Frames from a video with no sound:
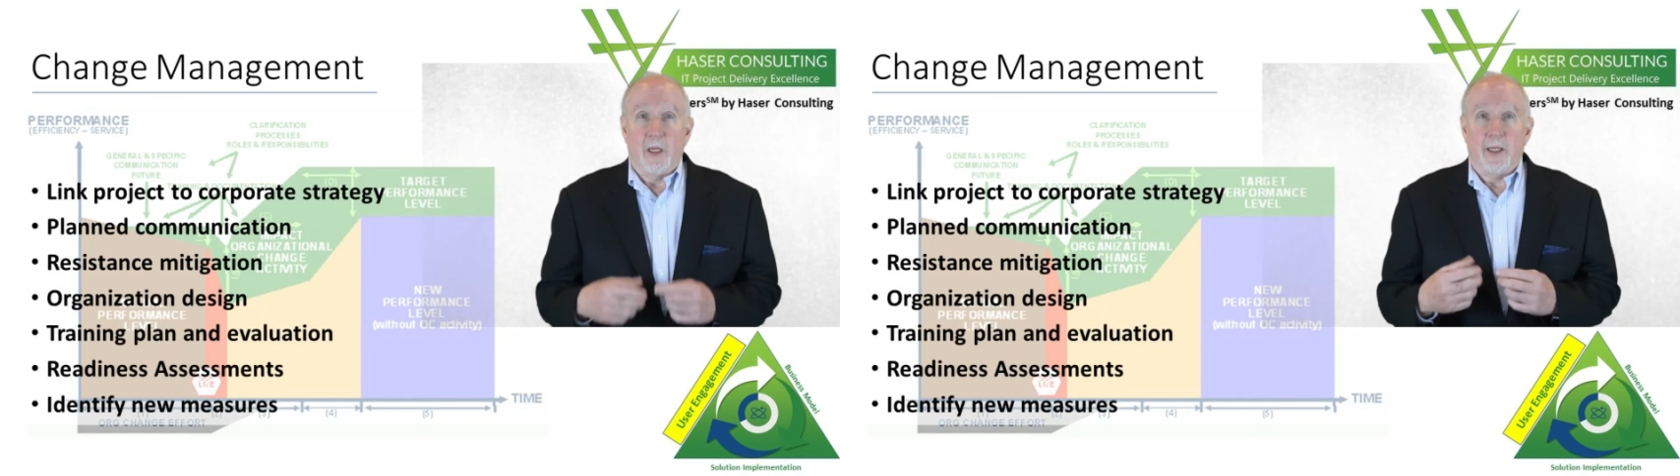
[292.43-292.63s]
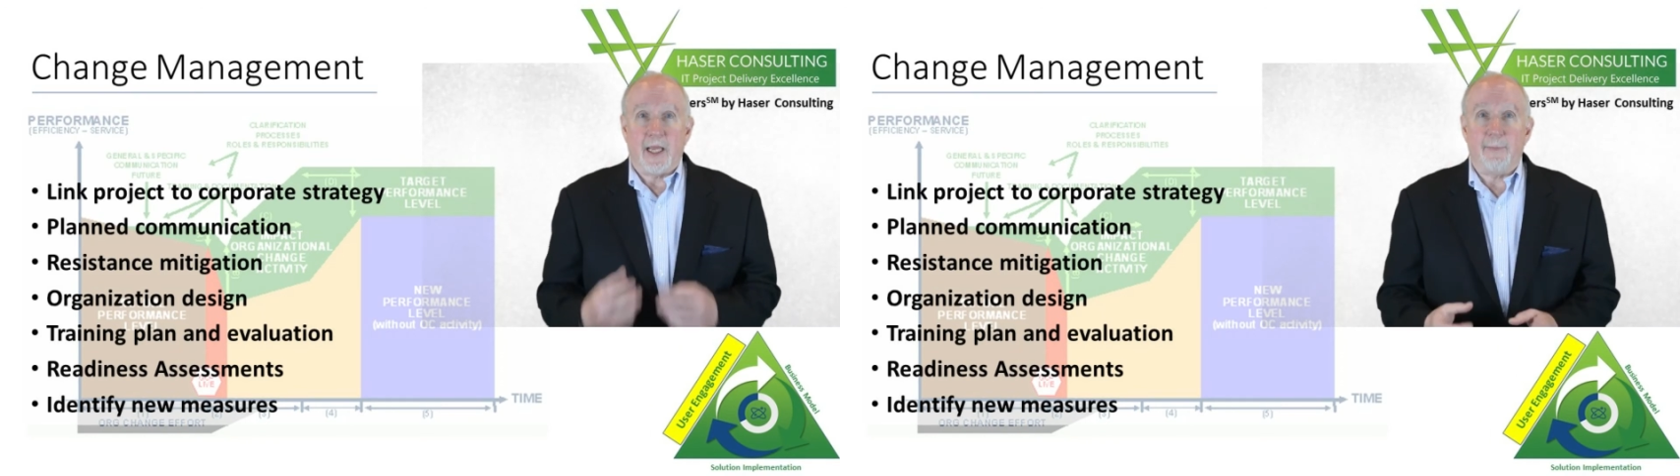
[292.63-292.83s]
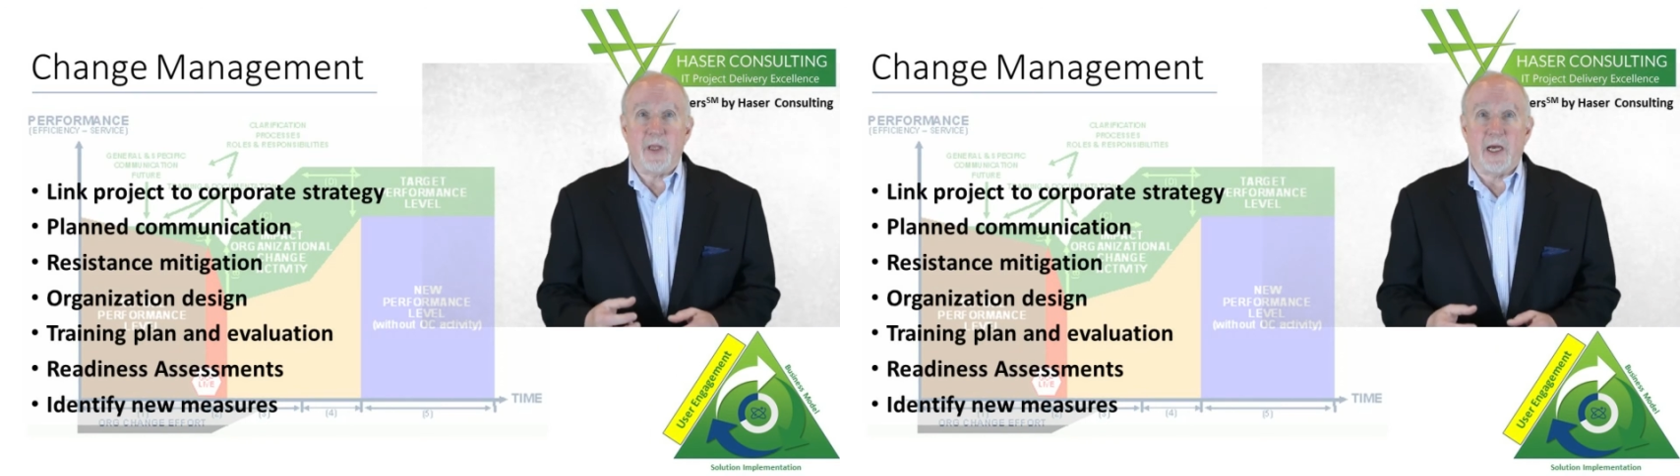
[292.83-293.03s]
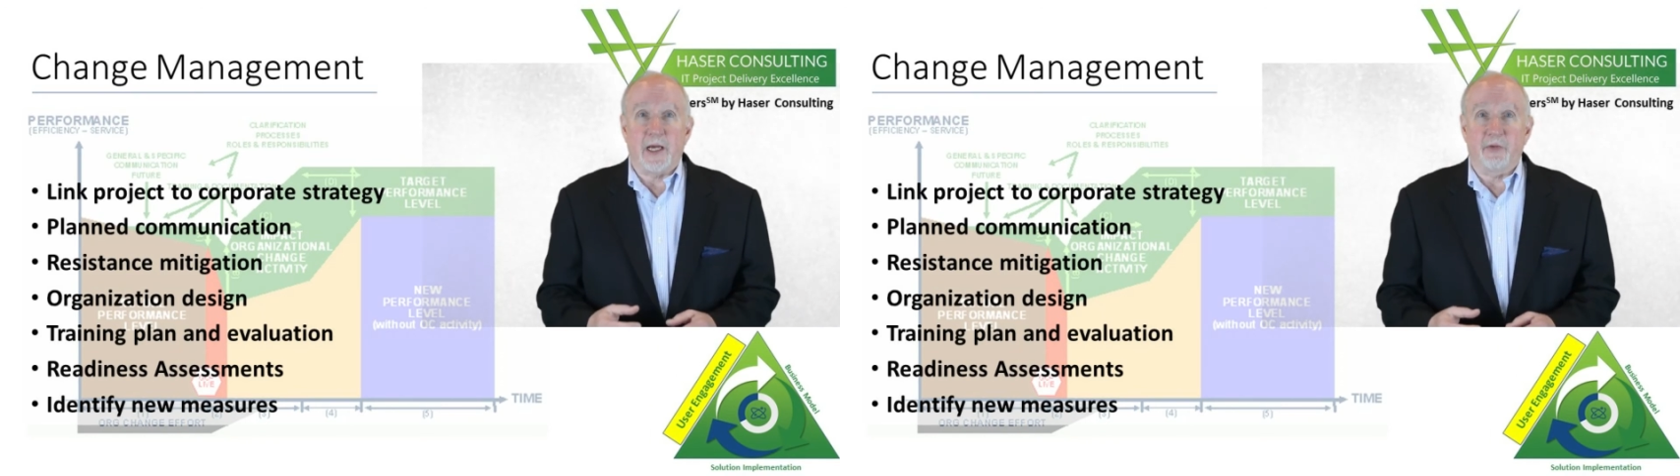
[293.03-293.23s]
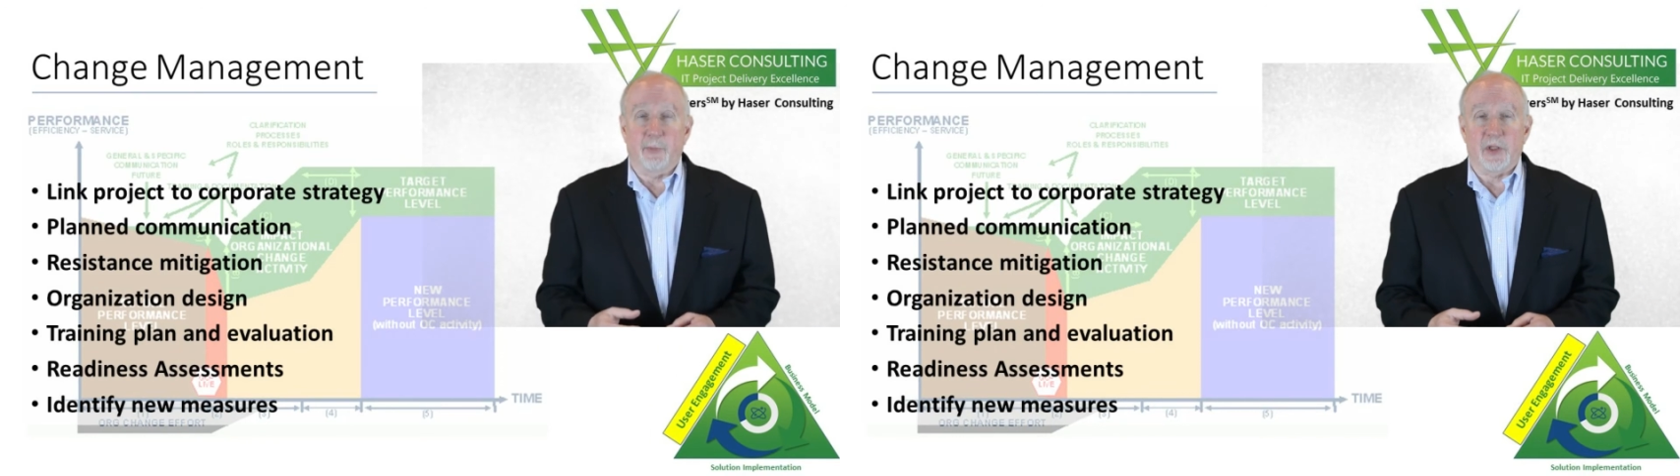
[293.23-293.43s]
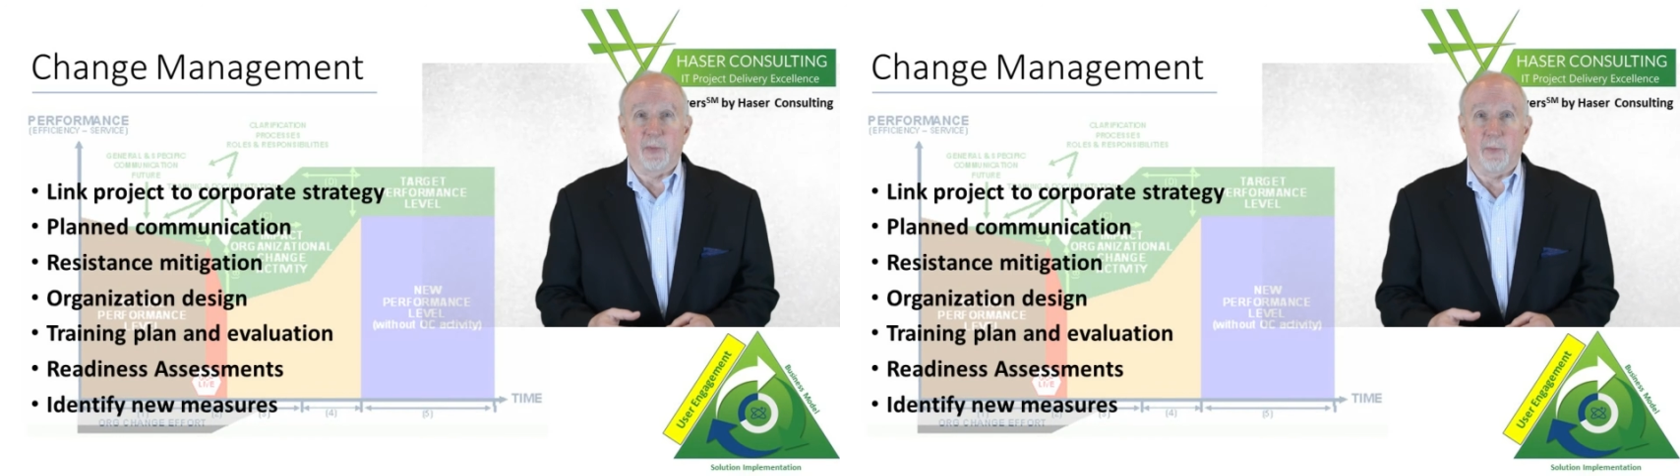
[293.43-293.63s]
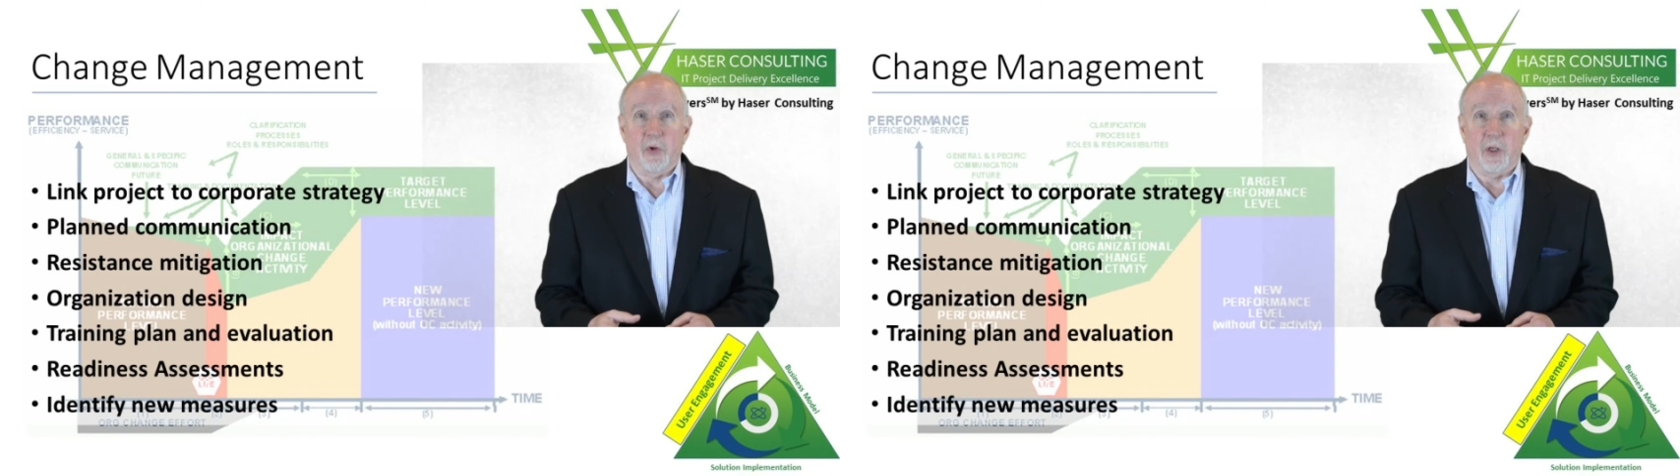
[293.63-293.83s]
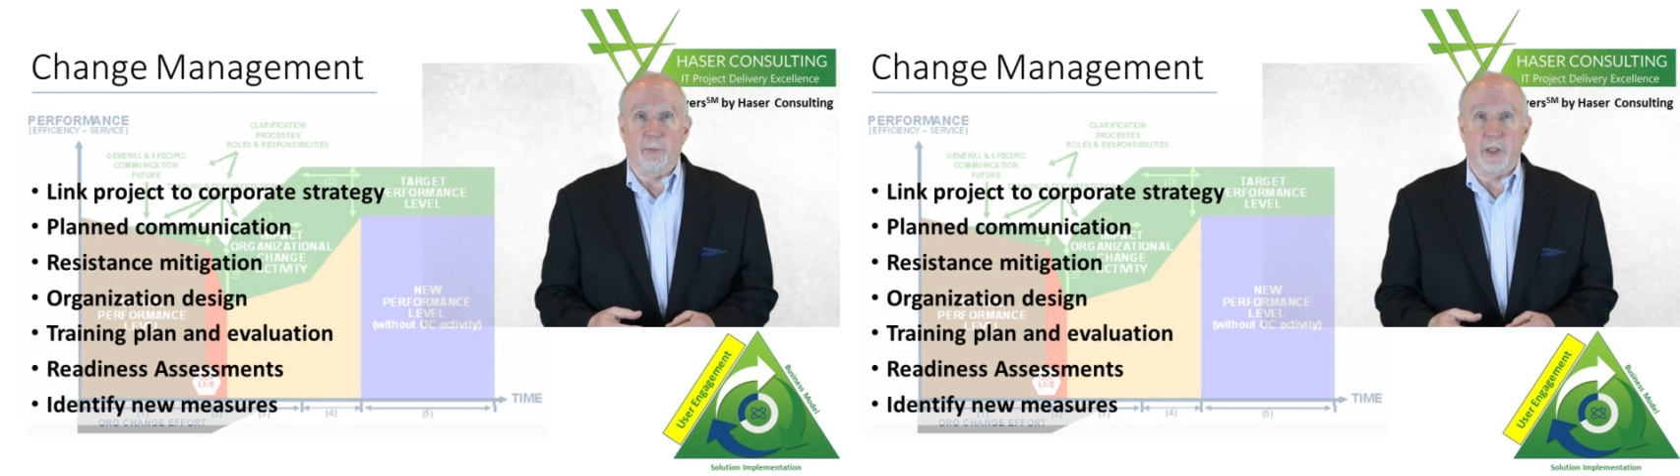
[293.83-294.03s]
KPIs must be
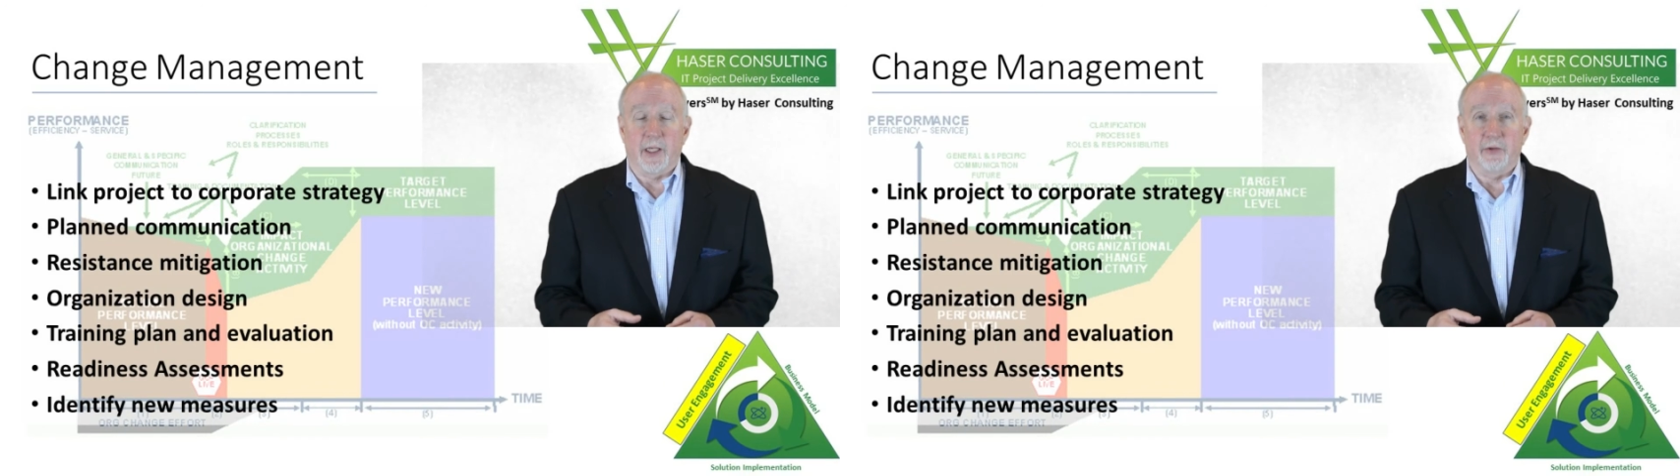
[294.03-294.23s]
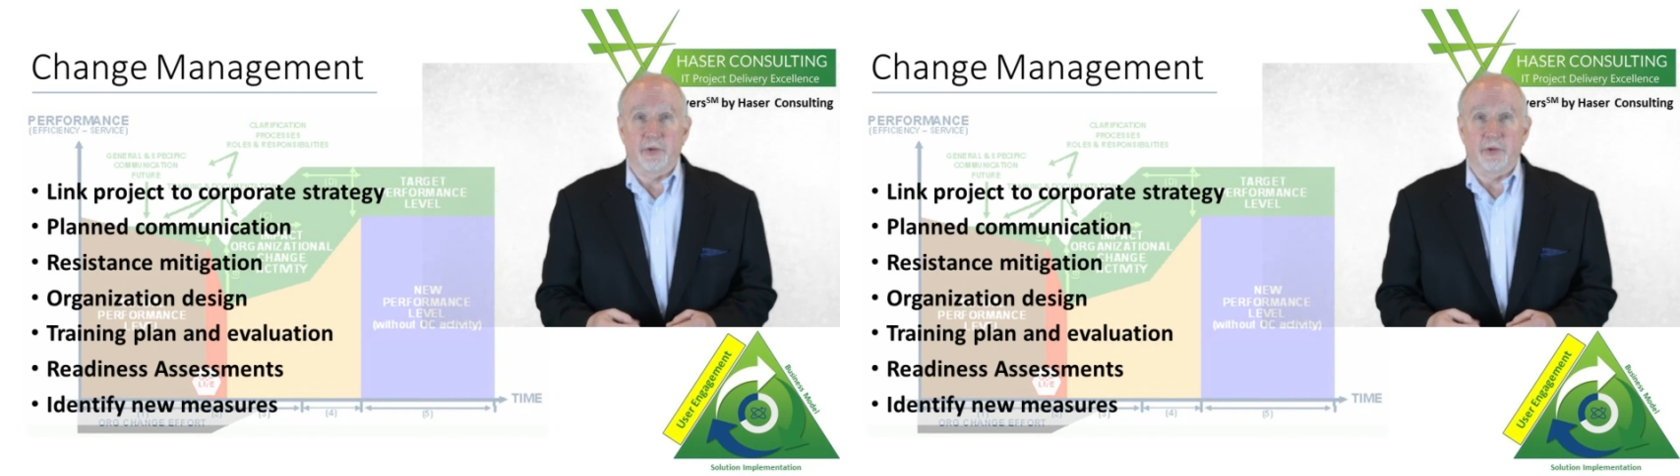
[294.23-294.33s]
put in place